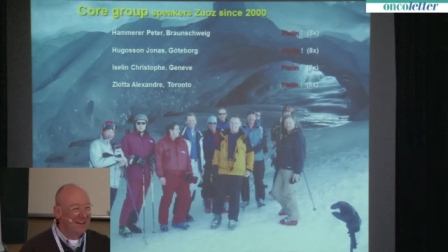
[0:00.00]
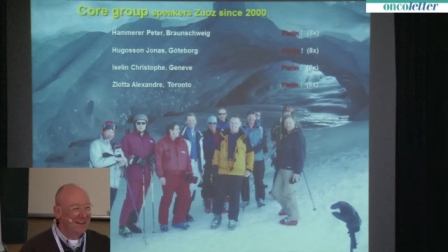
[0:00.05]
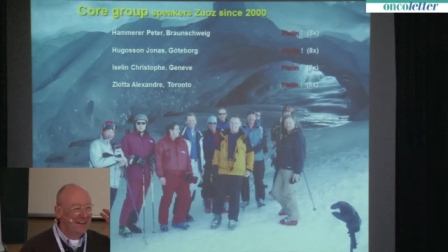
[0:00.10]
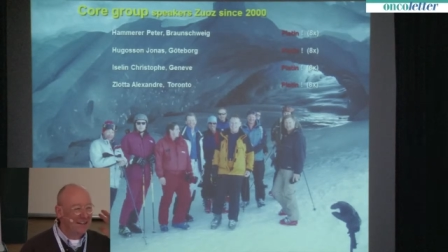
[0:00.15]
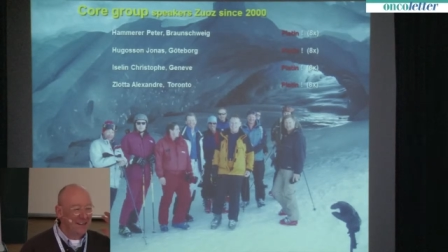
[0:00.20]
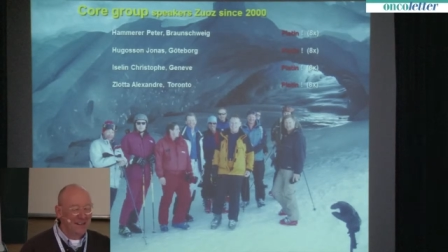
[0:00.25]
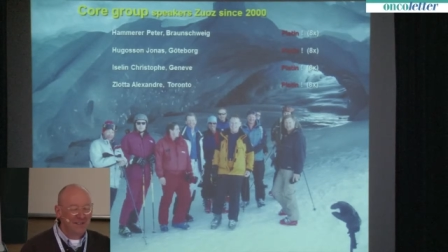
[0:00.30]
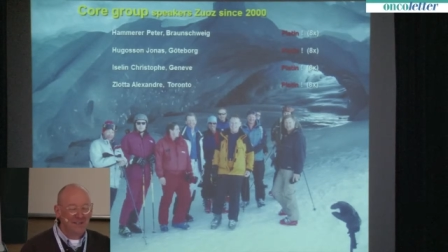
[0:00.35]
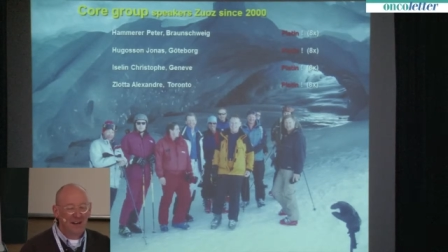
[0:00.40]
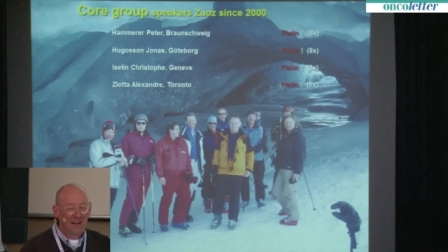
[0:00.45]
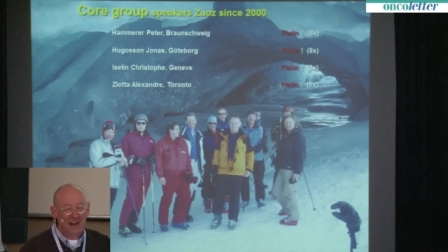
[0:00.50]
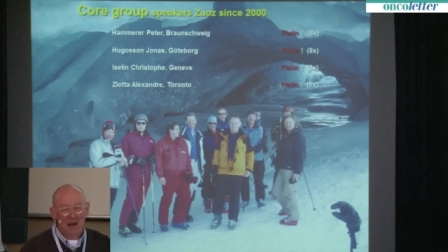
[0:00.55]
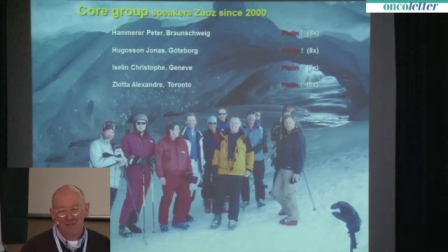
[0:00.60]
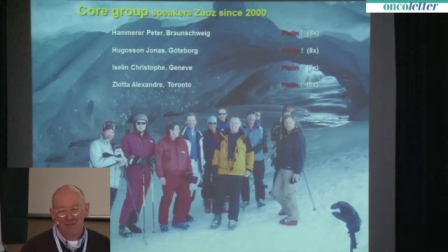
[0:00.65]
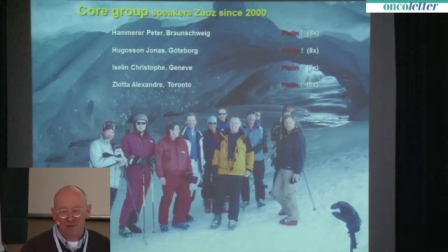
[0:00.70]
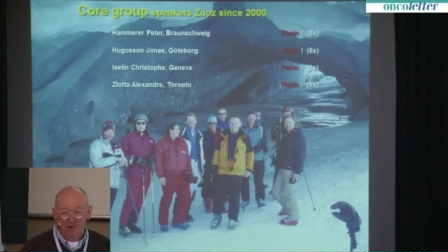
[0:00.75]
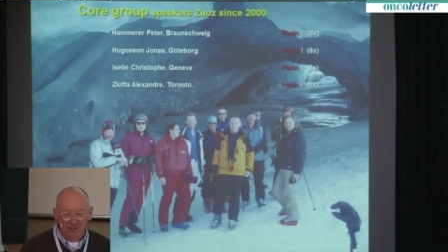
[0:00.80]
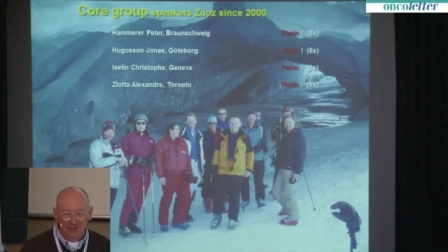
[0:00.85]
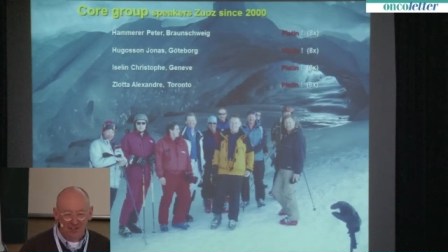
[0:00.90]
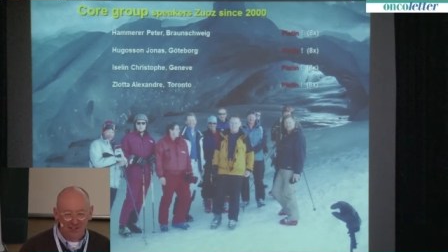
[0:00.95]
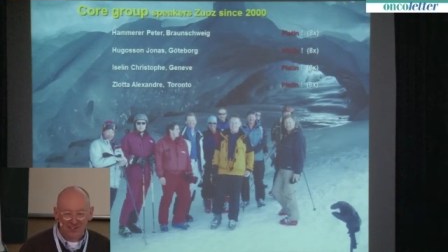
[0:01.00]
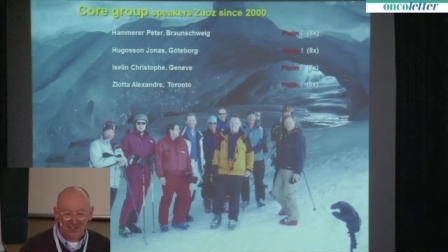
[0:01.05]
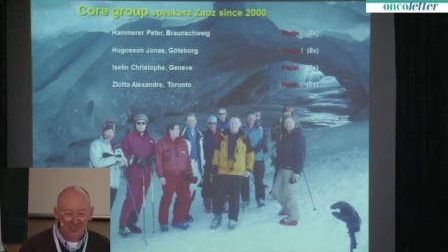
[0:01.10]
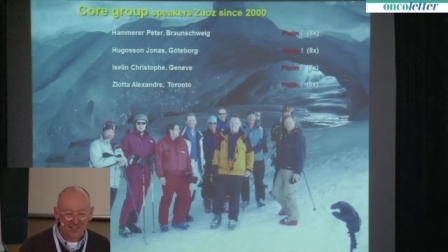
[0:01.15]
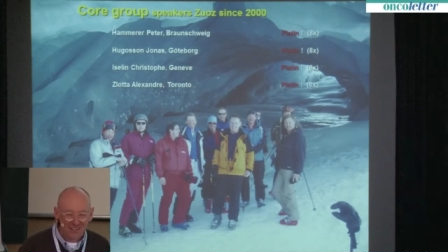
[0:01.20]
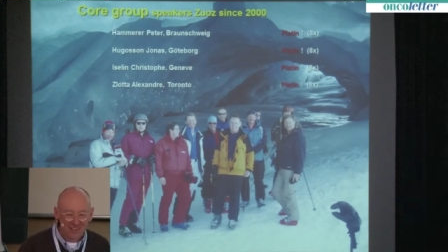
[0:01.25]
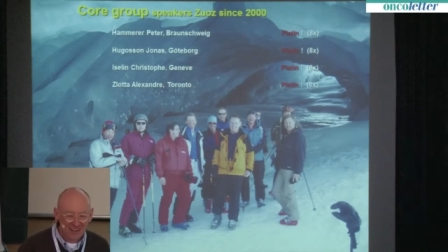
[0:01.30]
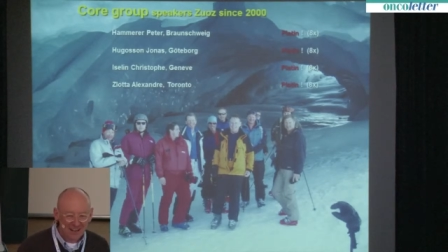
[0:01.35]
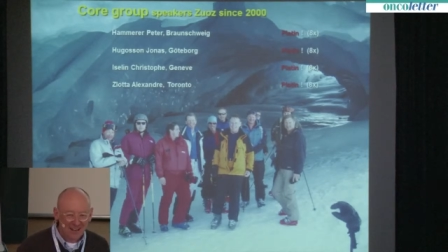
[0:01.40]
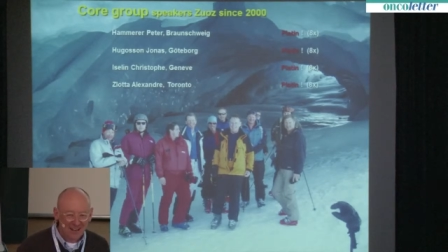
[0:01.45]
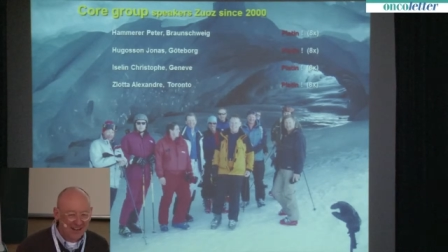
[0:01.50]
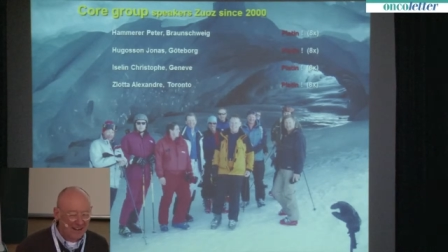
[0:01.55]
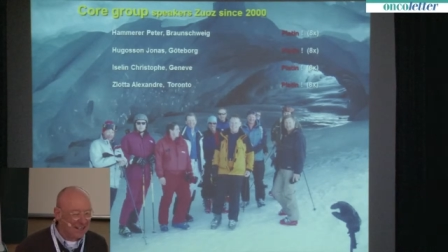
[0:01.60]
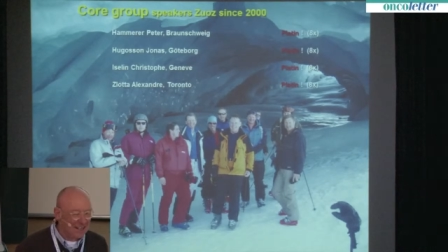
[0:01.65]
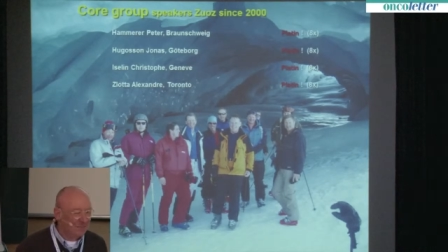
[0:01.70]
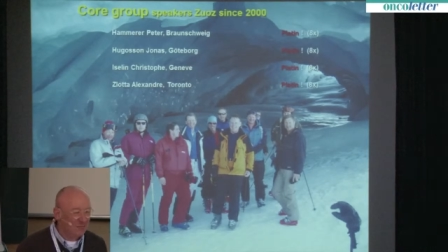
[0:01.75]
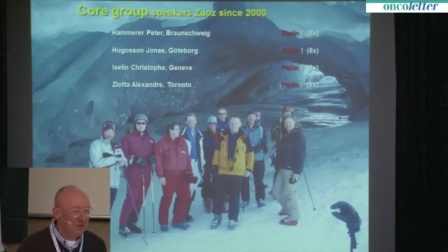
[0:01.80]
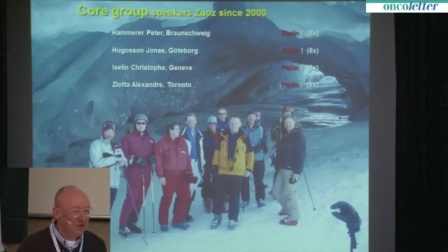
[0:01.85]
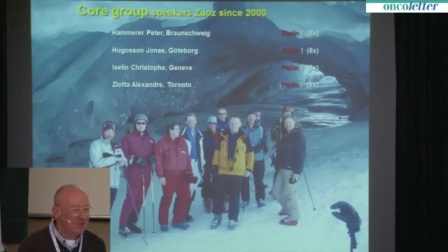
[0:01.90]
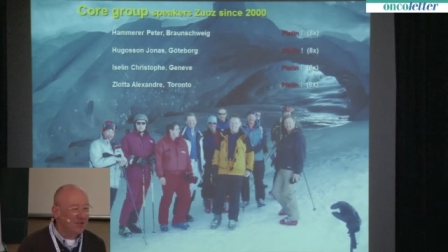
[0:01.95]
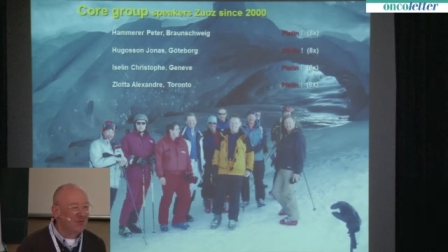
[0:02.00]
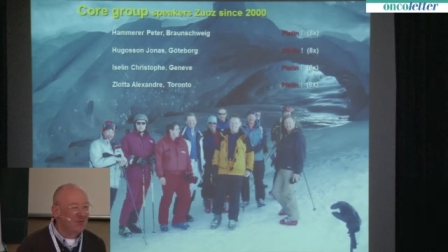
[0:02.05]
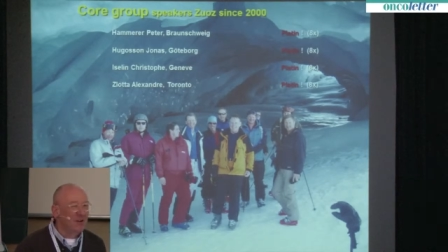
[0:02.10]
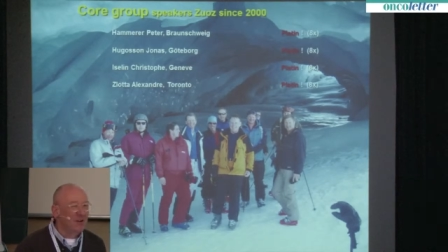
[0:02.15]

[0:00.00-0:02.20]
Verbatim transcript: in Indianapolis. It was